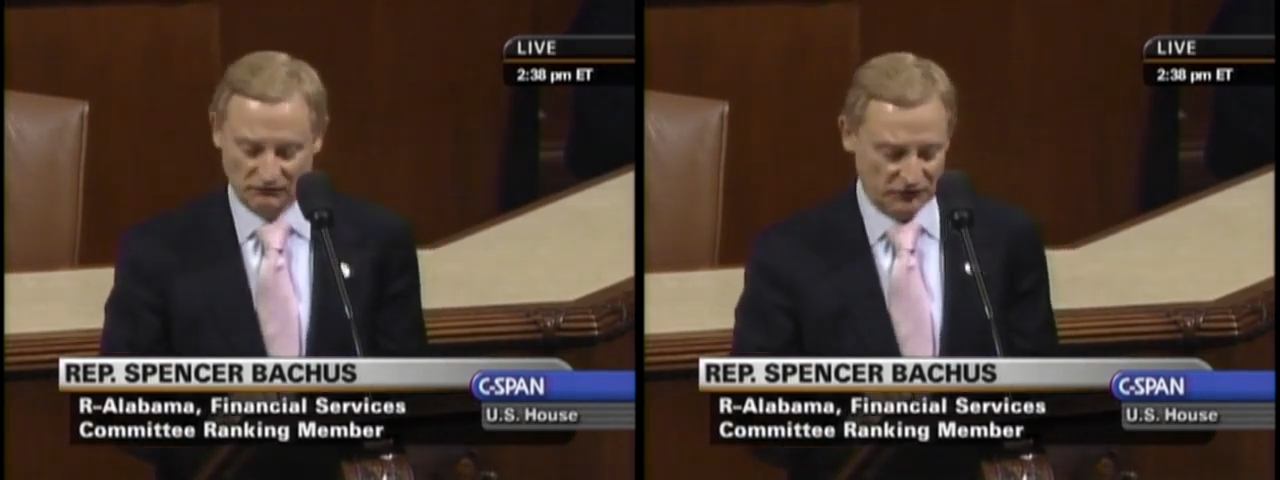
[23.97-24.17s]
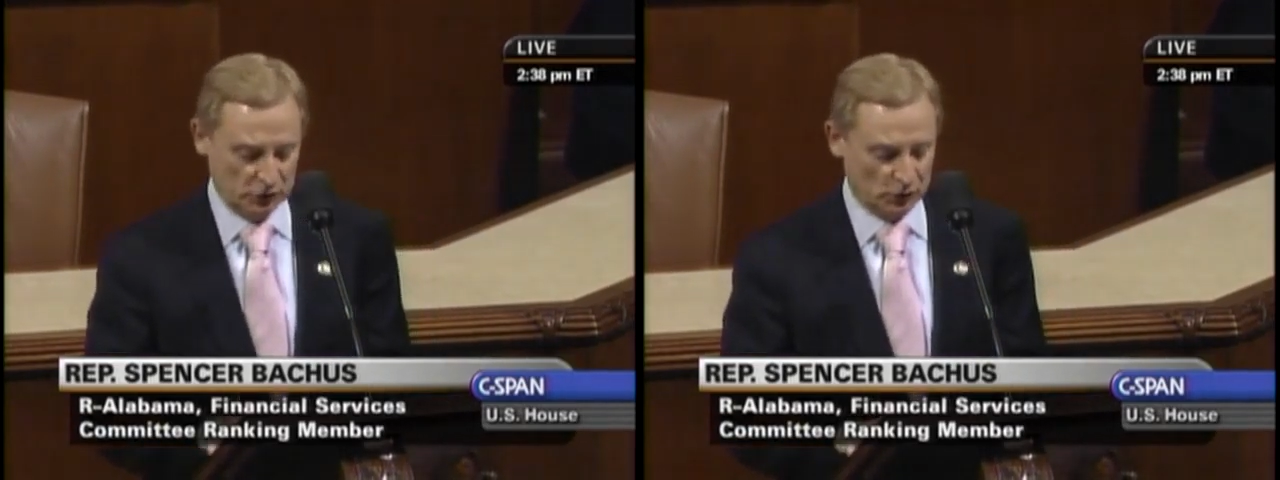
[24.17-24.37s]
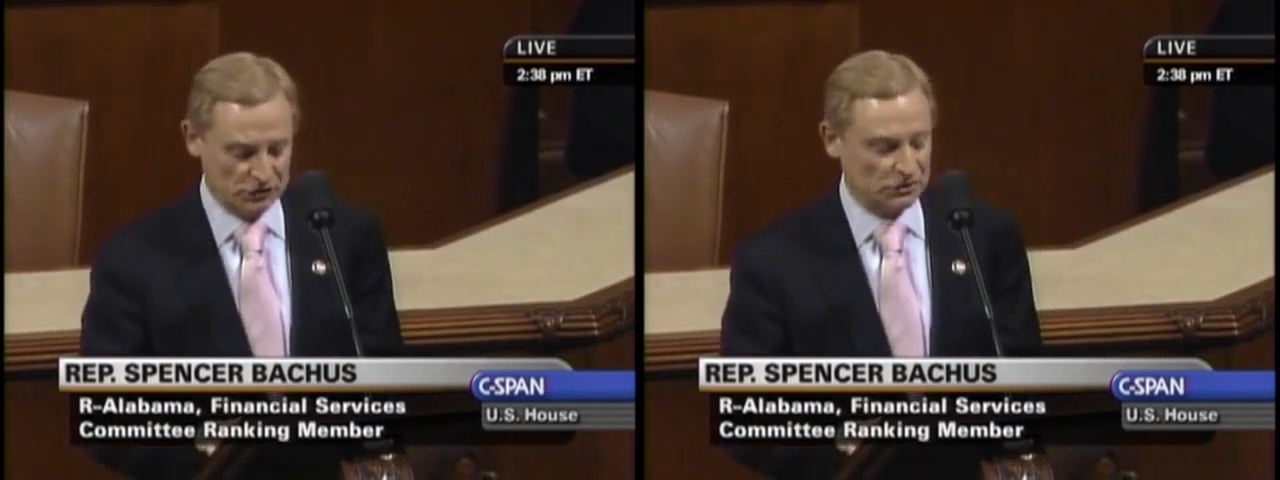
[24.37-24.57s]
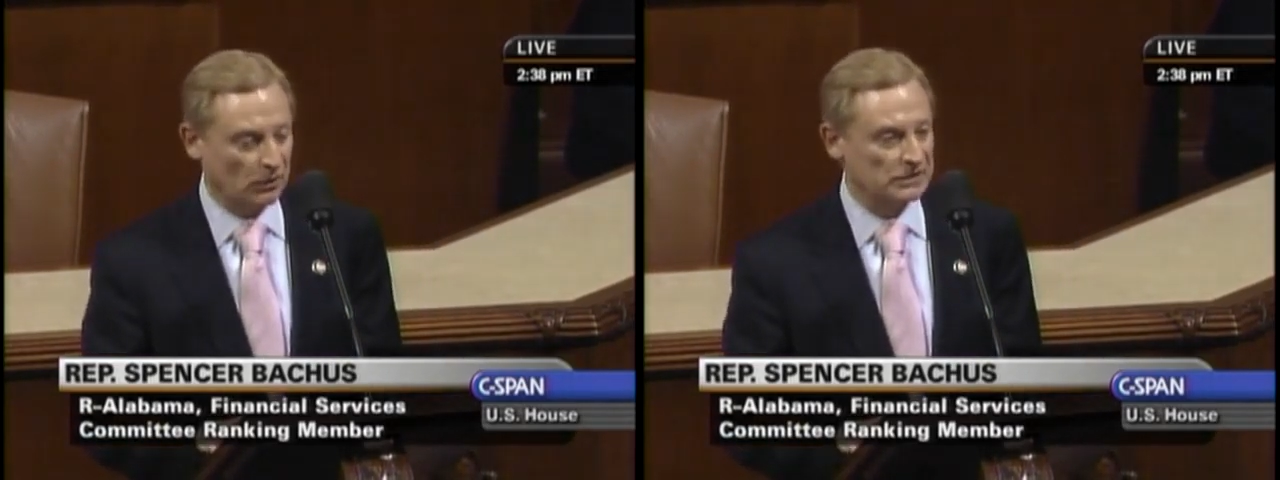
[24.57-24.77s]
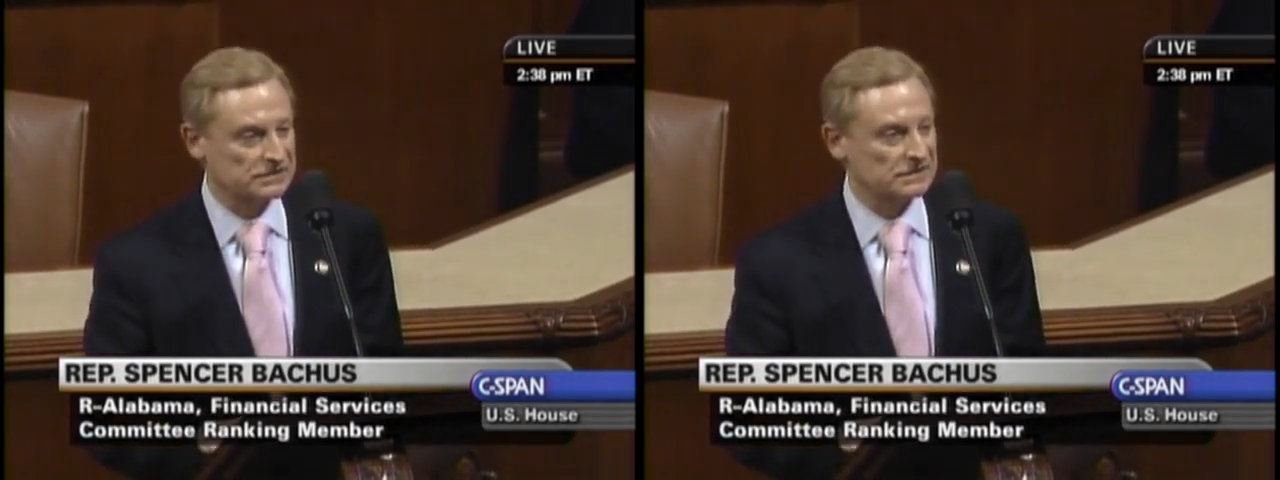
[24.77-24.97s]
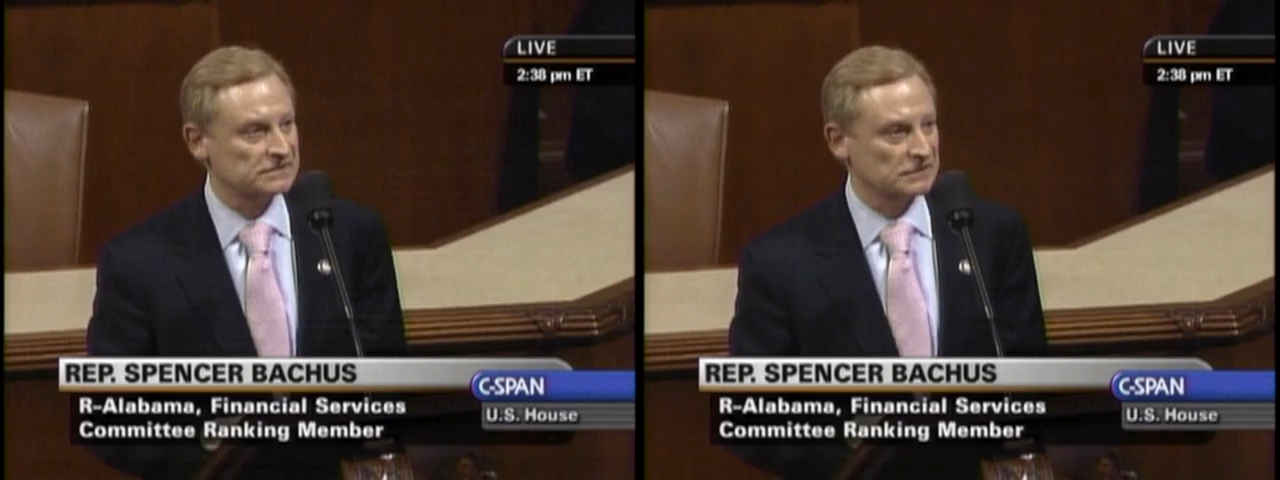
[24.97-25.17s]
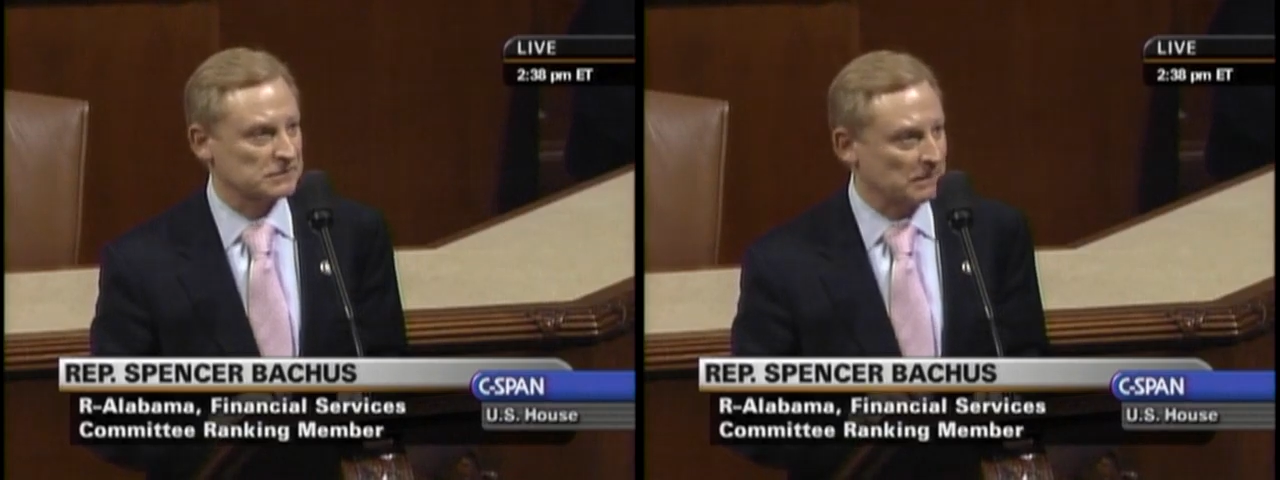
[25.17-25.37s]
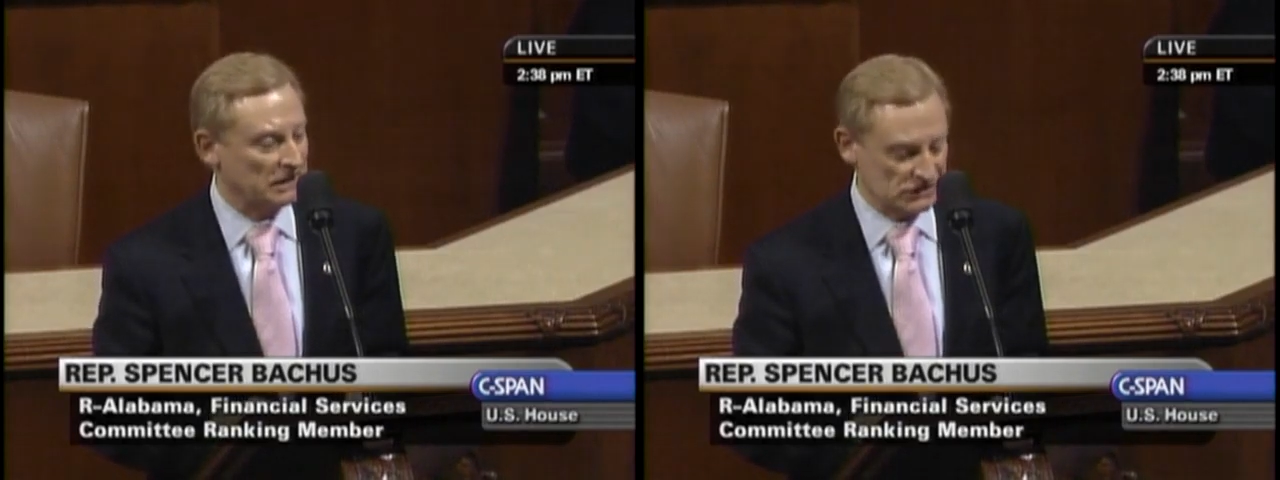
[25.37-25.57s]
fewer choices,
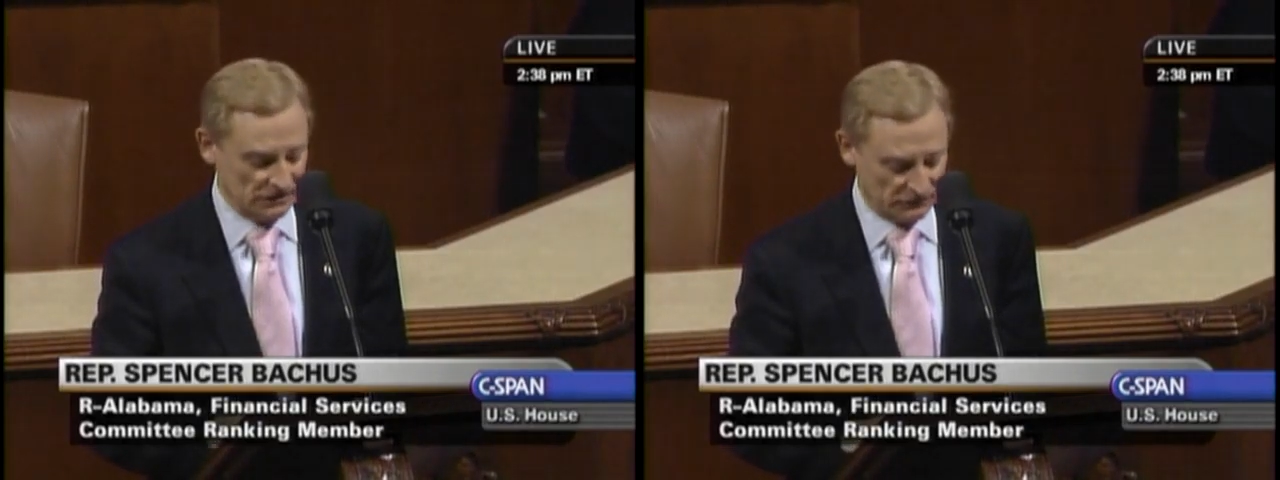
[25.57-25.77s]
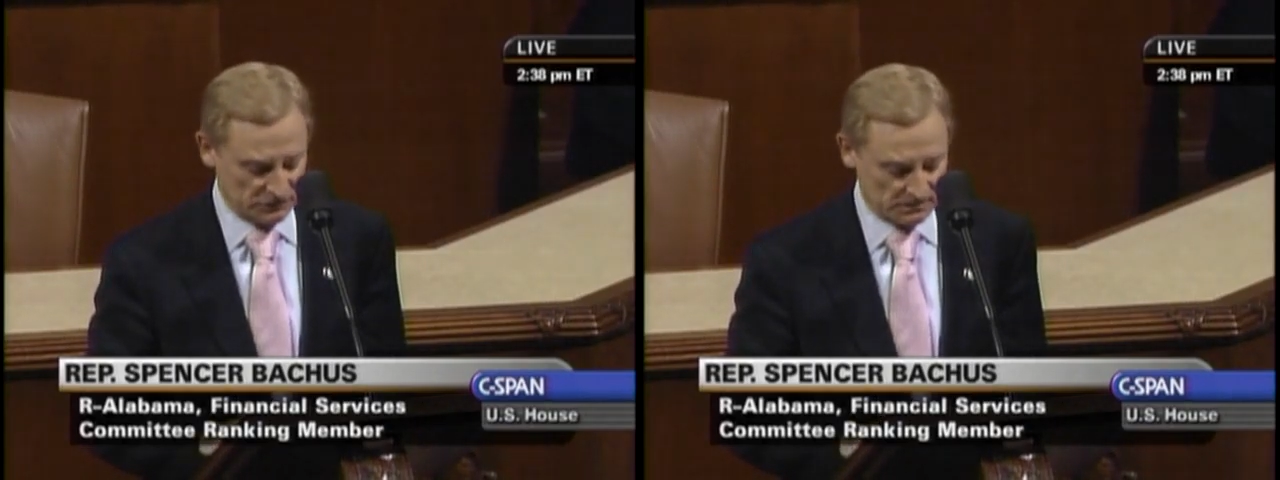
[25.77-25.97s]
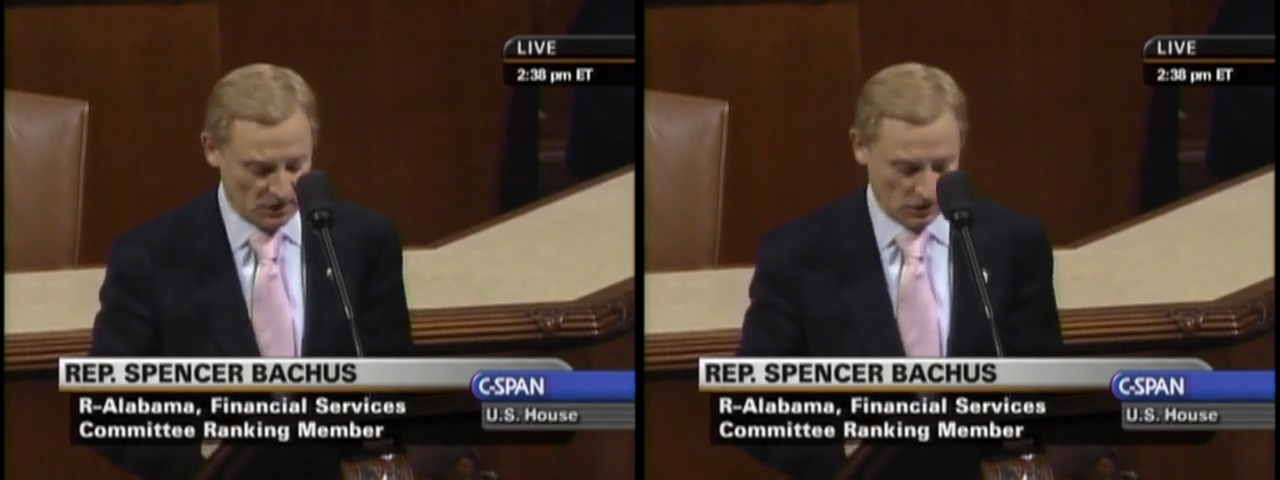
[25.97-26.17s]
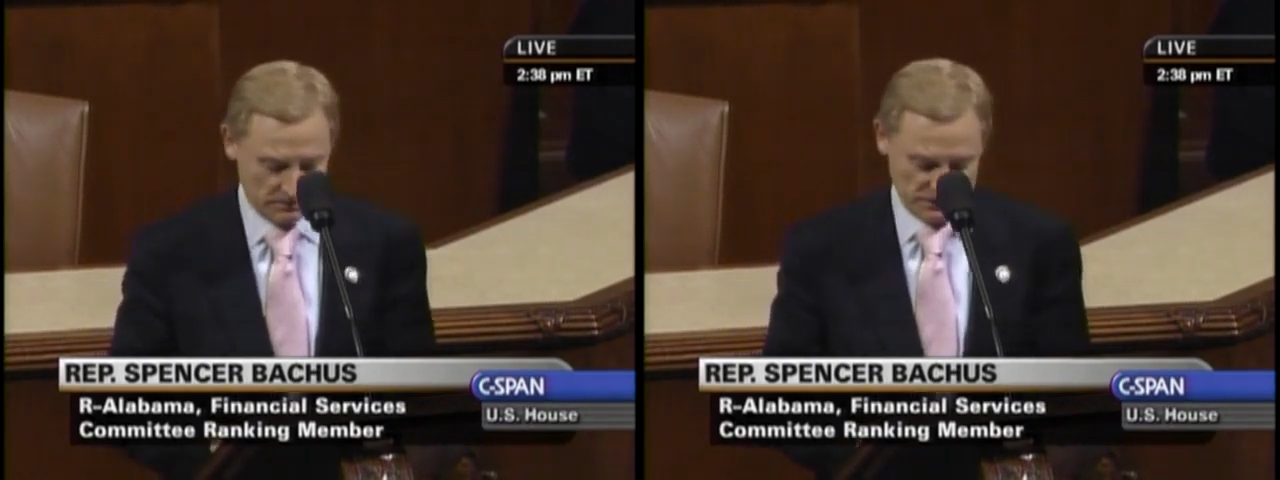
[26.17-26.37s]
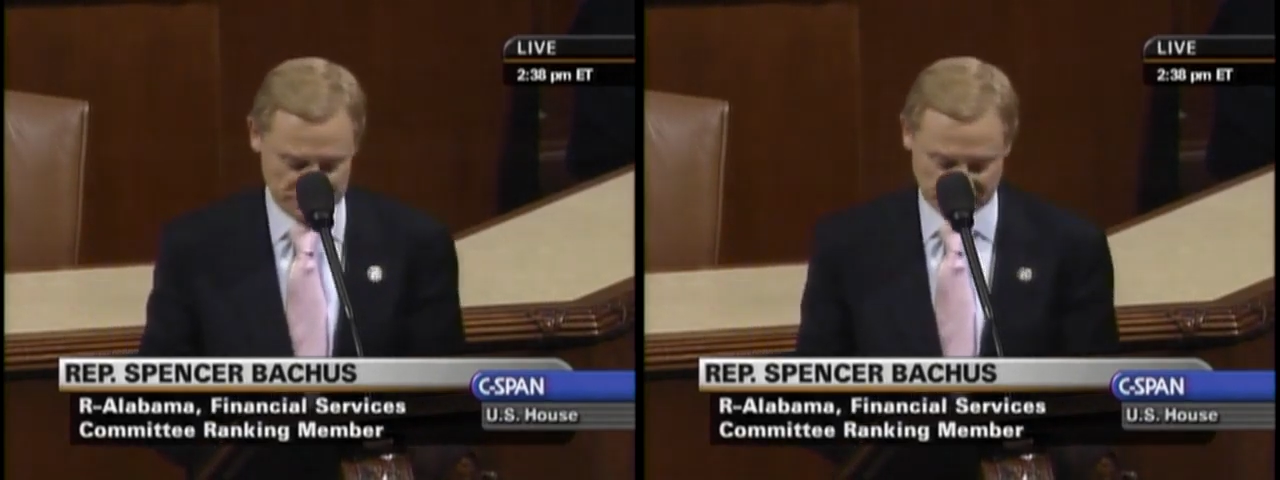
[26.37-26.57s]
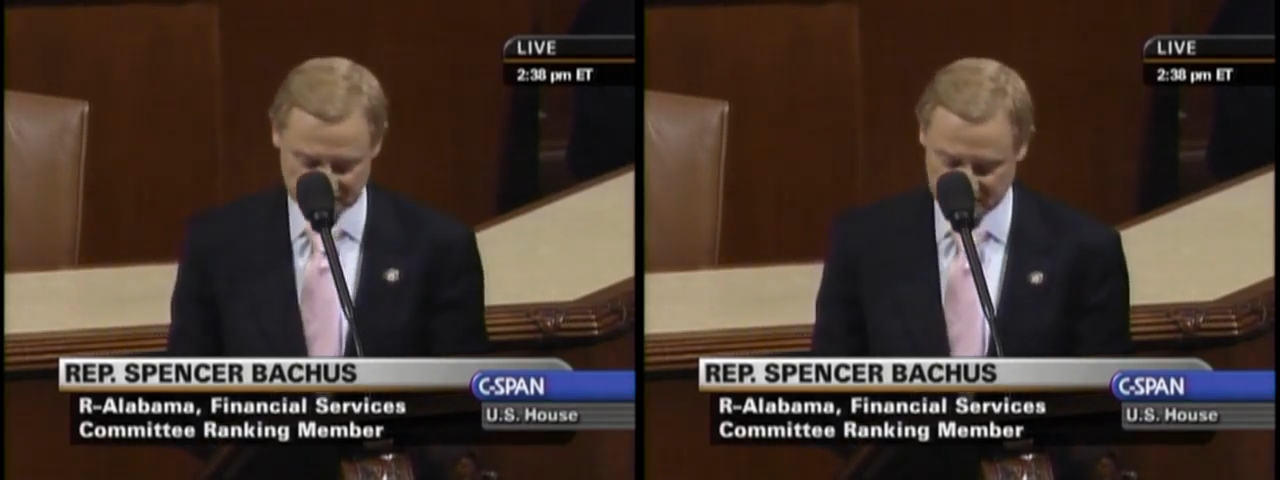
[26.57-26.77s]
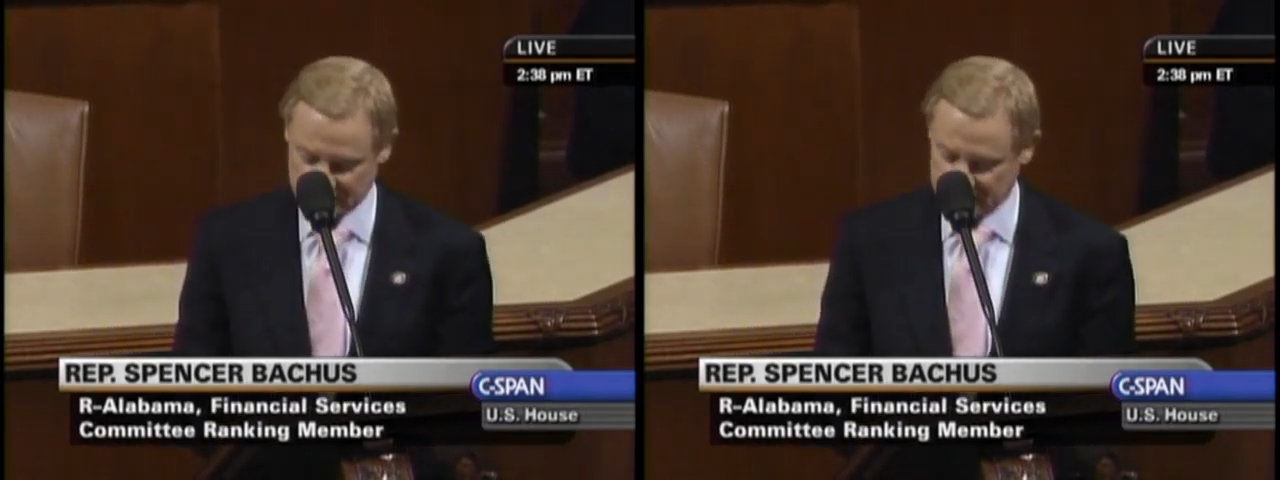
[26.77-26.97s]
especially for small business.